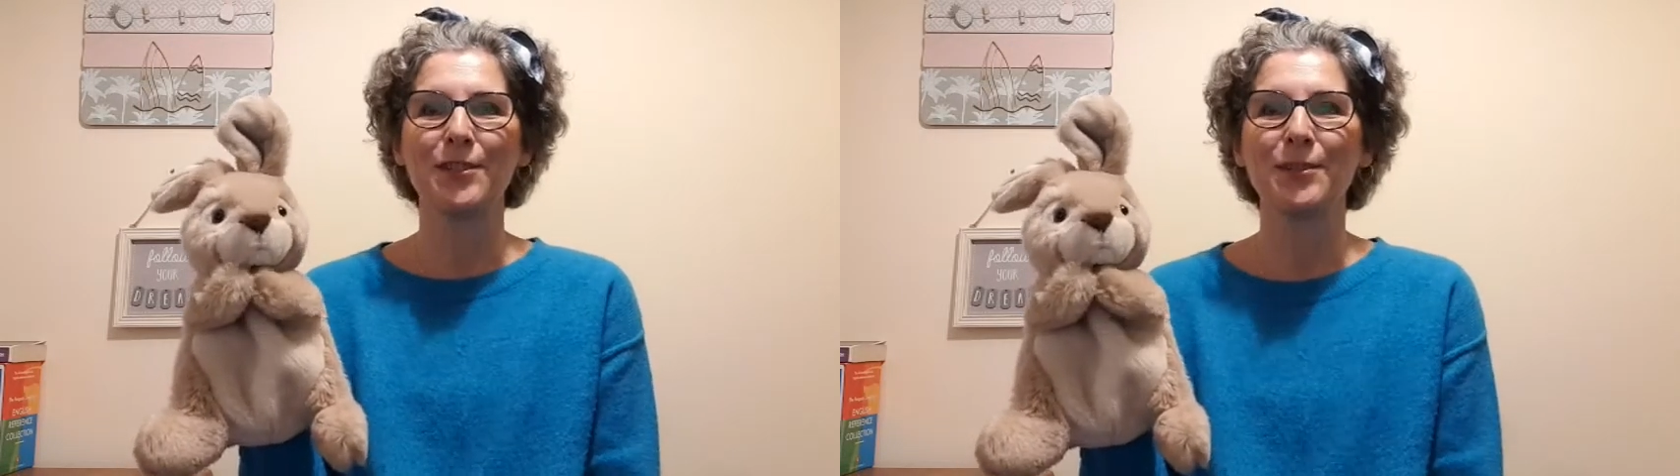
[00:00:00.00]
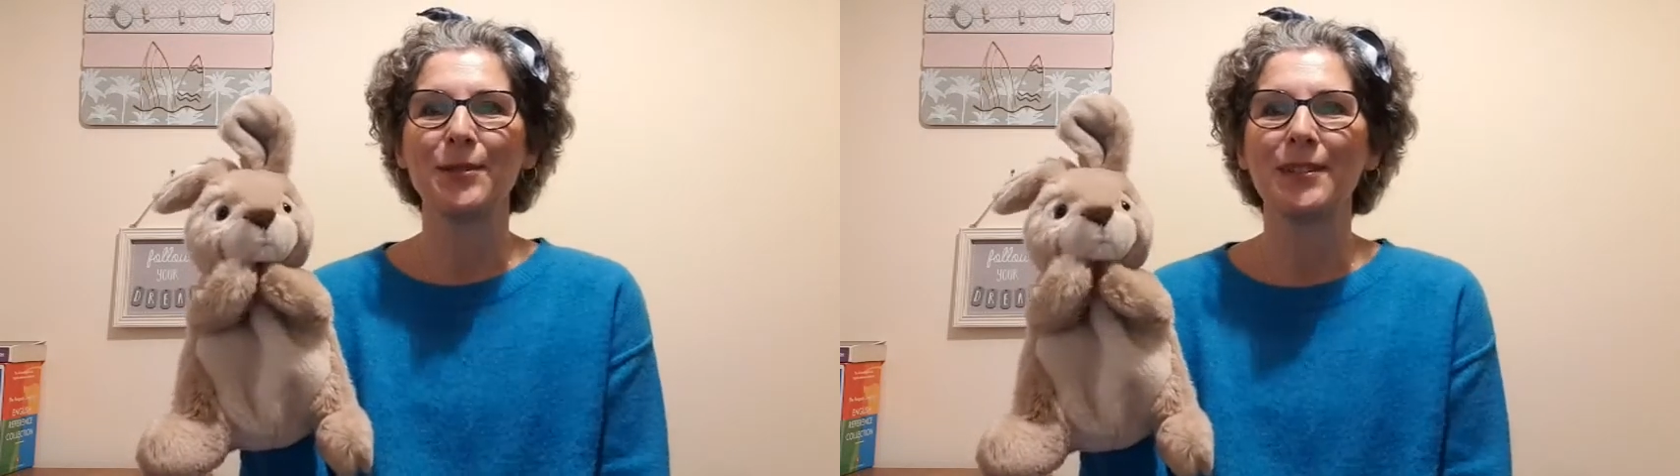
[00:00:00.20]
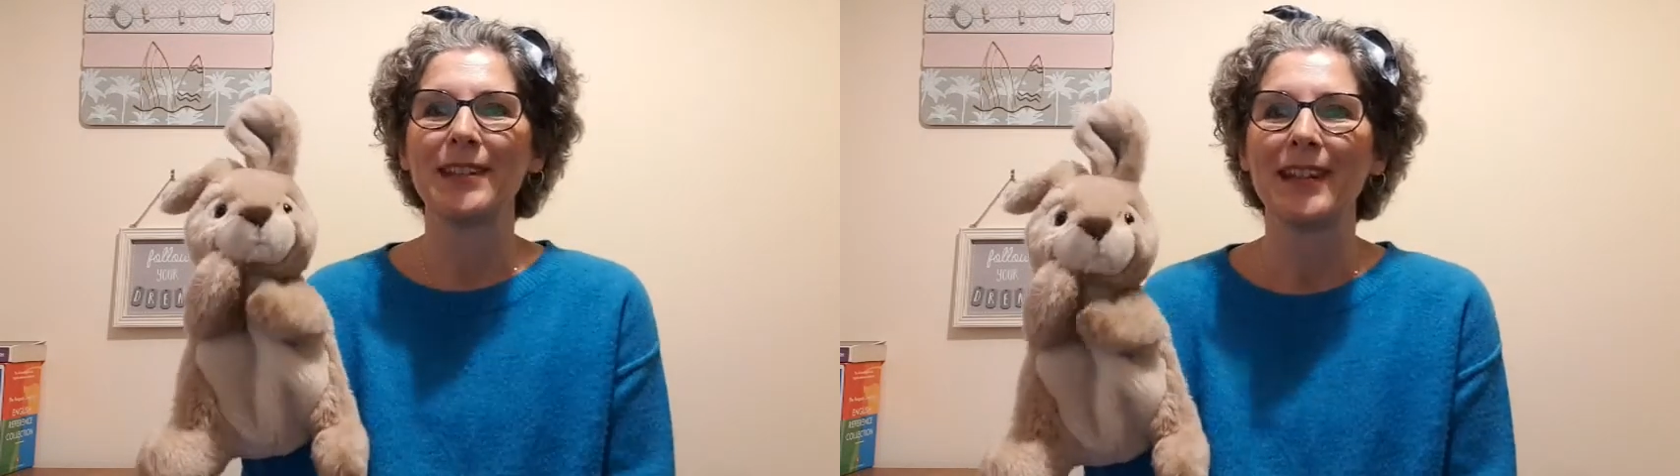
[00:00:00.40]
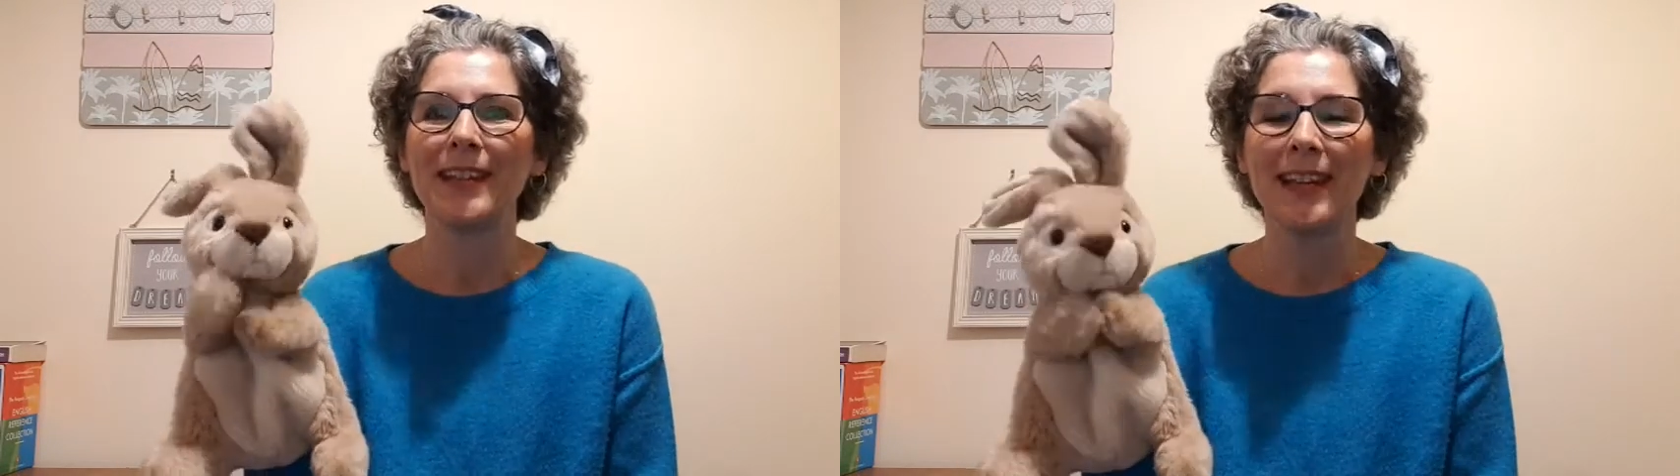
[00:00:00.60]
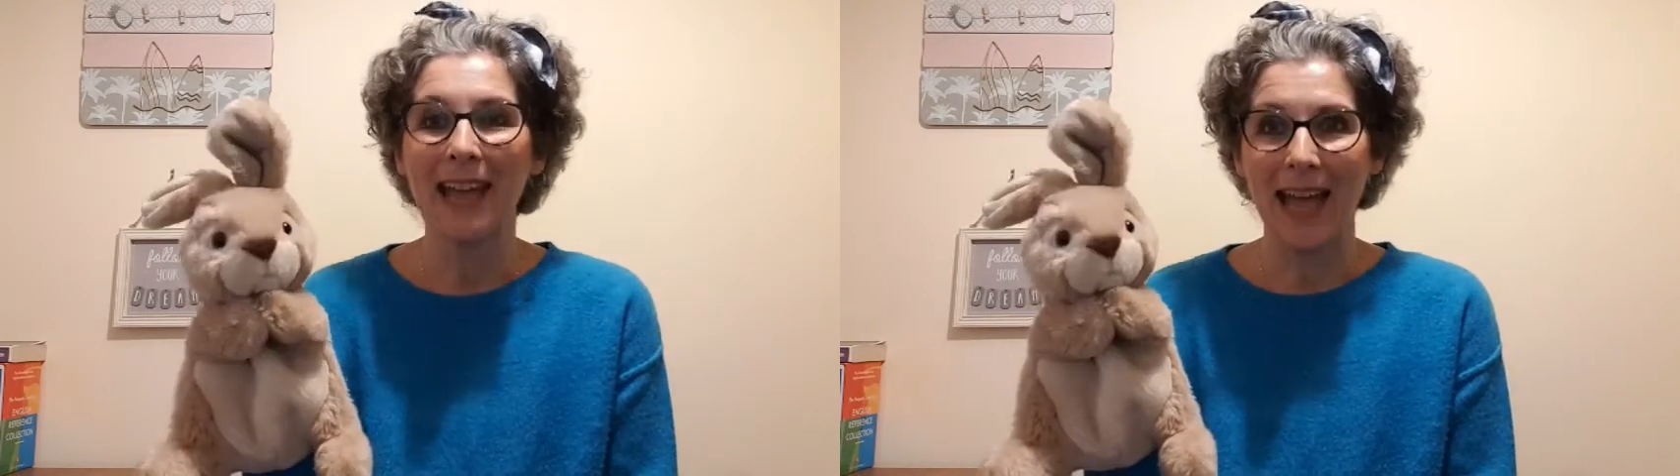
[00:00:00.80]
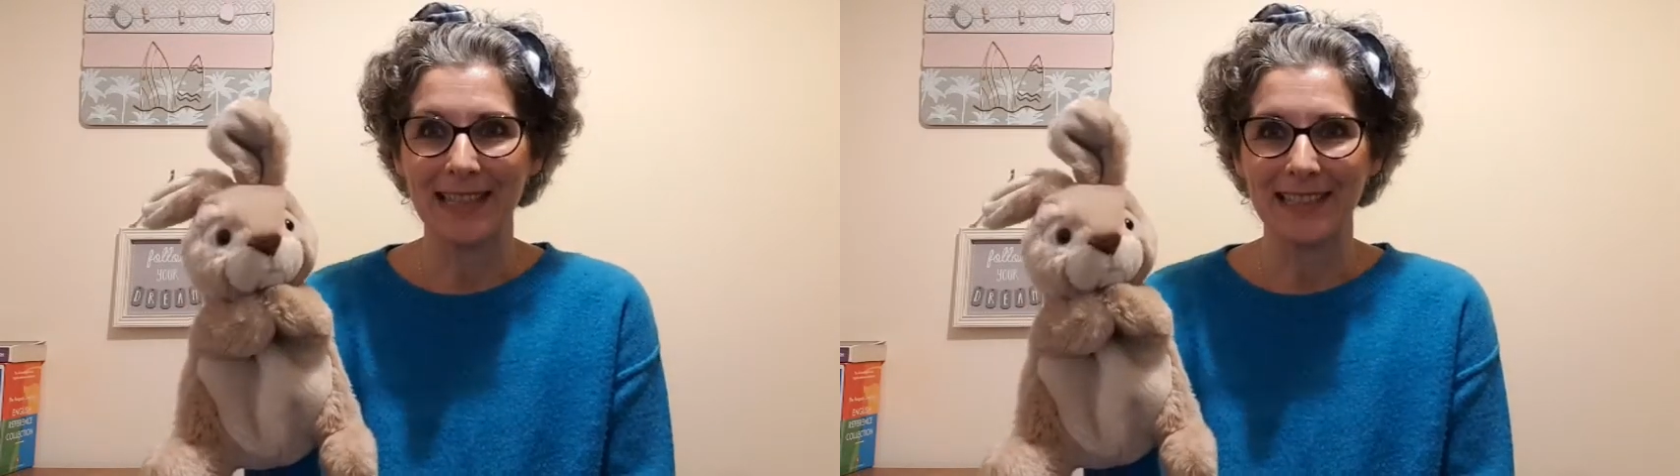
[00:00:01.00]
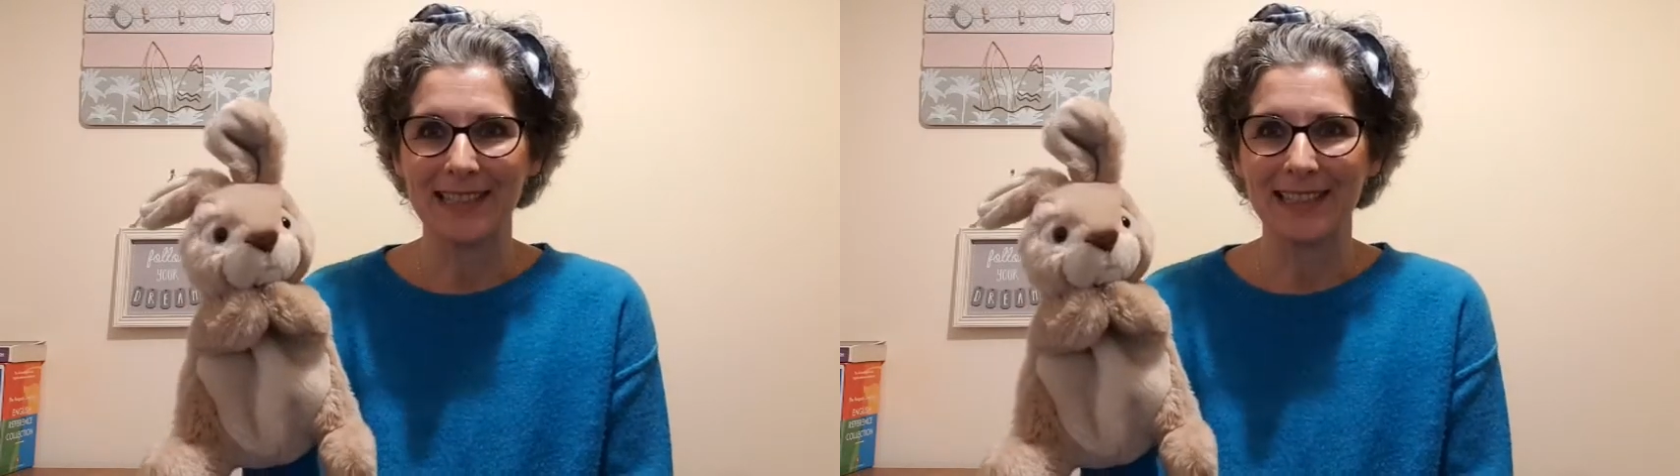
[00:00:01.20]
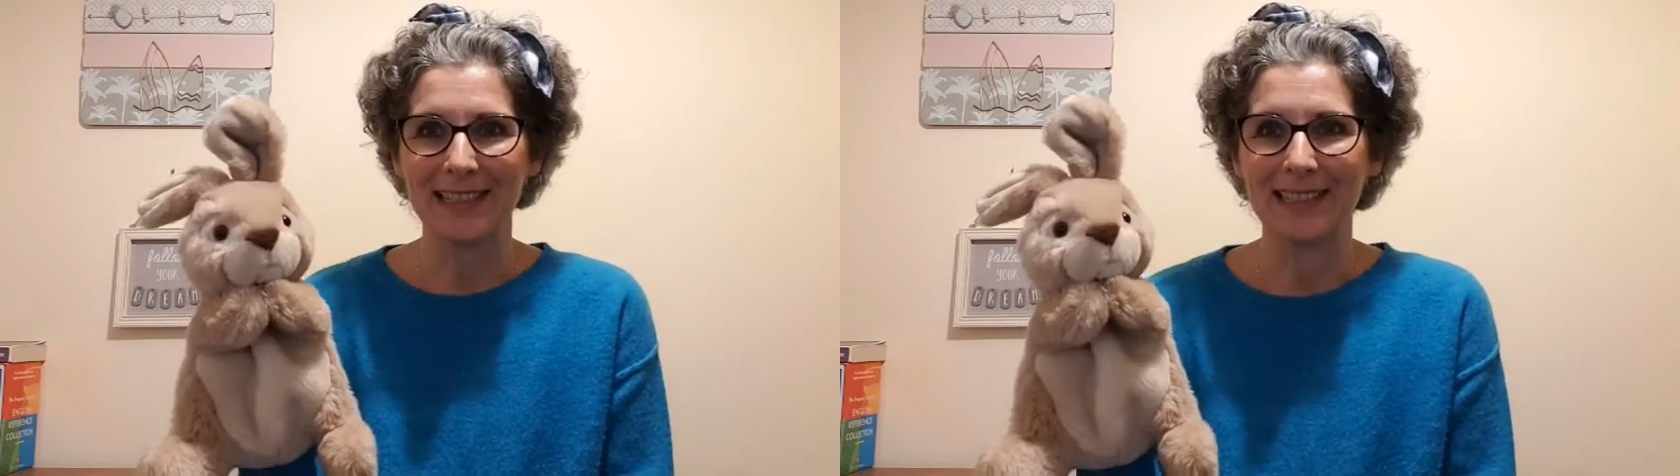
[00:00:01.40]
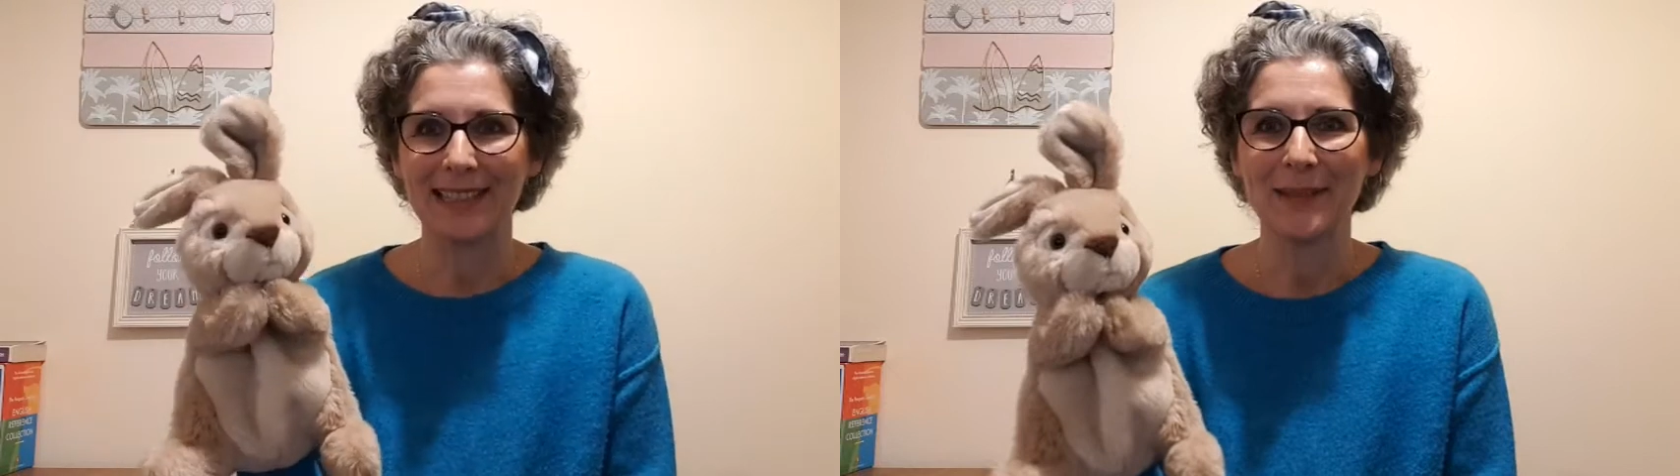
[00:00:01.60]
author and teacher,